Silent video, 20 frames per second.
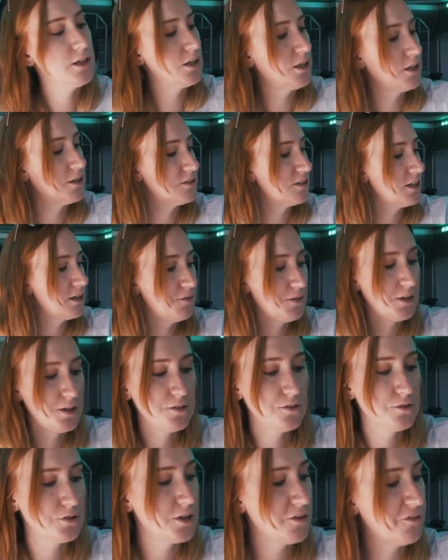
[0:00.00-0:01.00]
at your
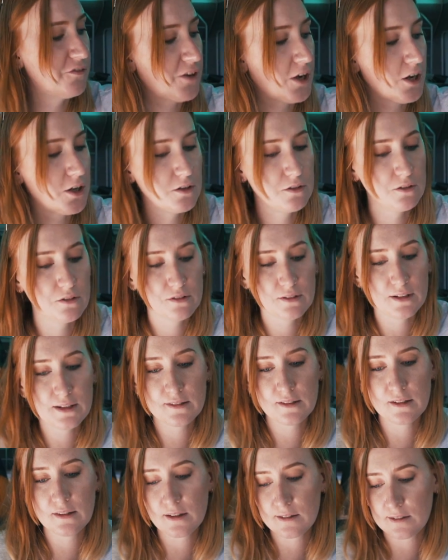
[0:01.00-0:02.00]
TVs or your phones,
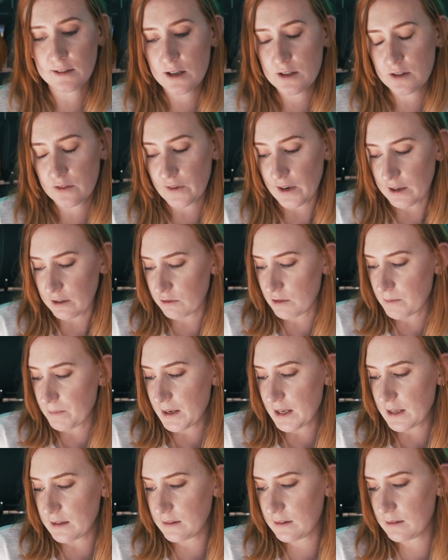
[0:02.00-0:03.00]
Lizzie, there's loads of extra
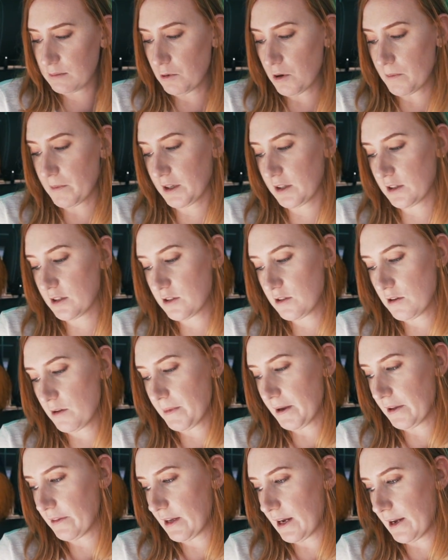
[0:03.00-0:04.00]
bits, what am I going to do
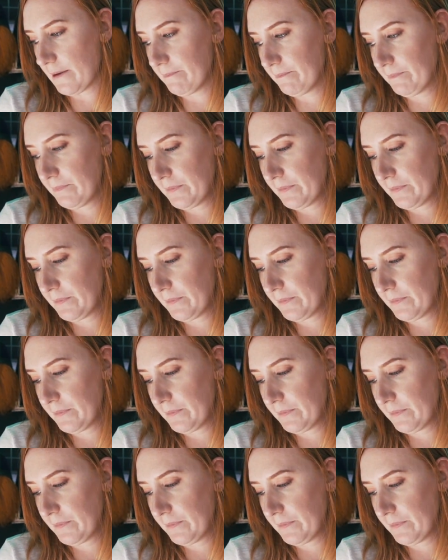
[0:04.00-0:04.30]
about that?